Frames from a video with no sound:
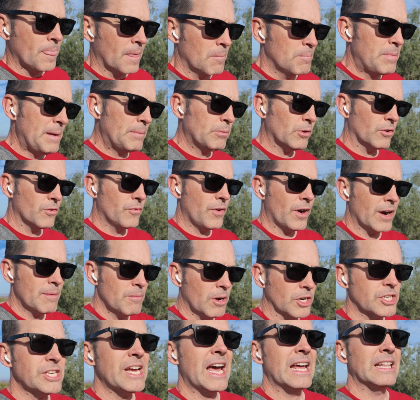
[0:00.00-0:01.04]
people are very
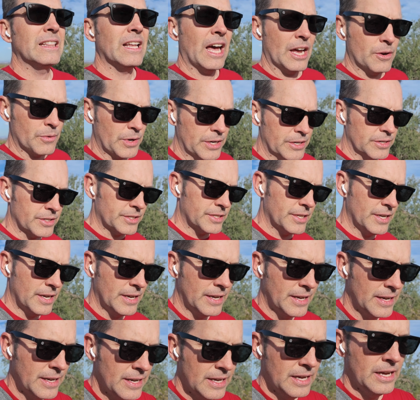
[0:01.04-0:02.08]
much headline readers.
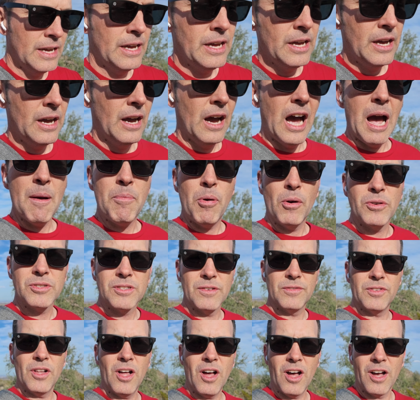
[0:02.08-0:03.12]
I post a
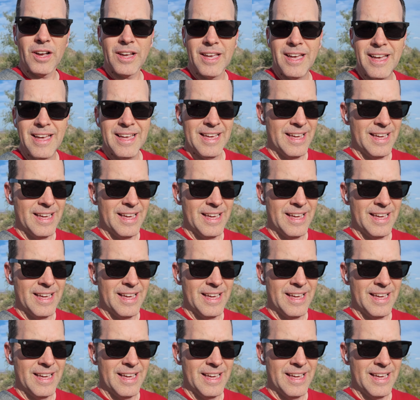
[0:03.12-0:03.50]
vlog,